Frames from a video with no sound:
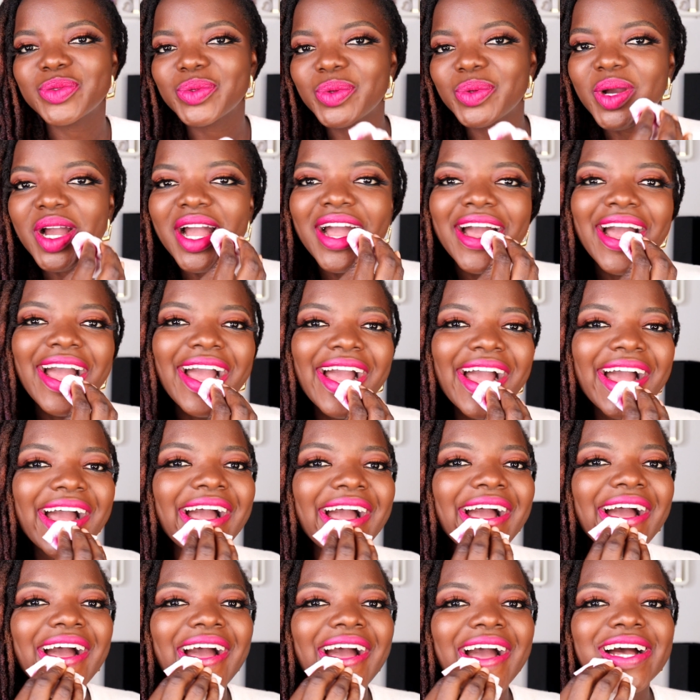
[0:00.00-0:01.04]
So
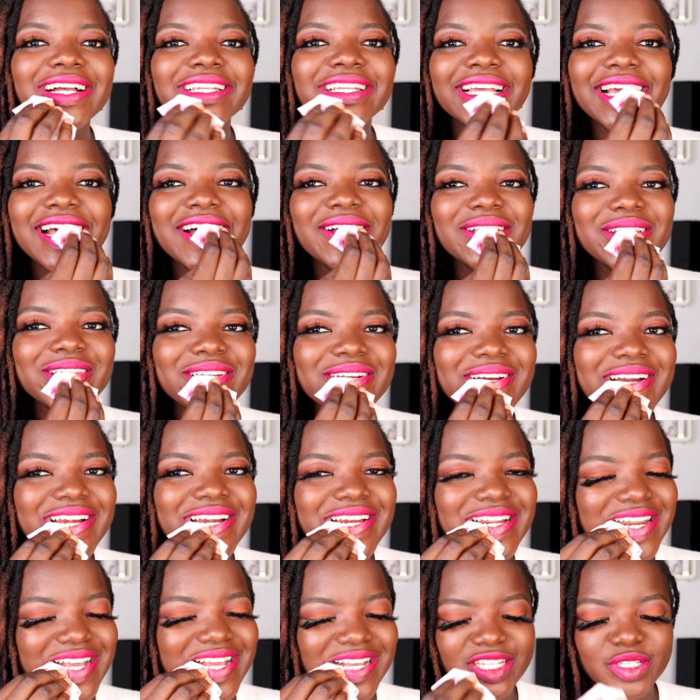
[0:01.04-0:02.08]
I have to try
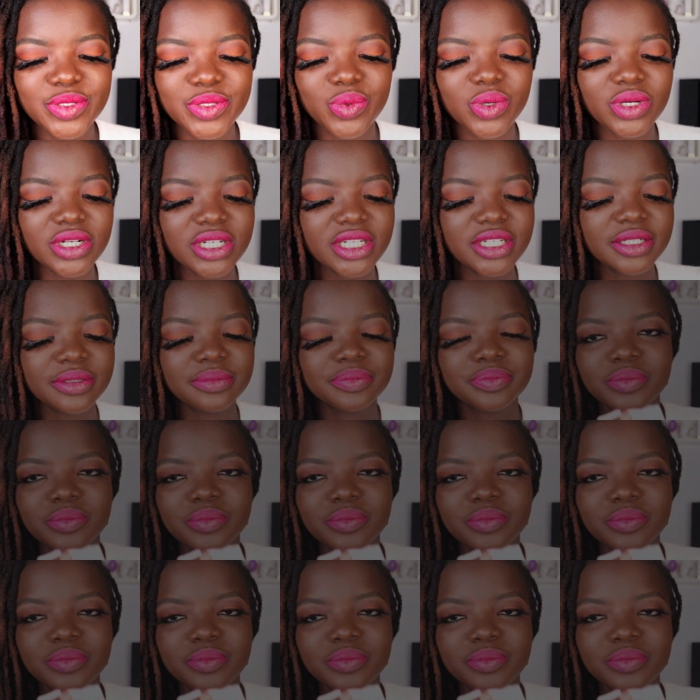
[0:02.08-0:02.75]
the next one.